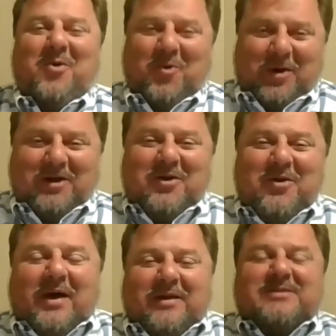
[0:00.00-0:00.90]
We can do
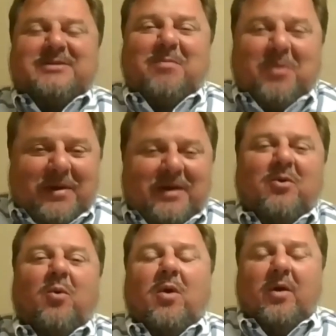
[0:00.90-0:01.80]
that in a supplement
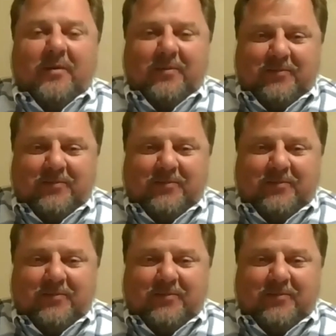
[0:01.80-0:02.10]
or.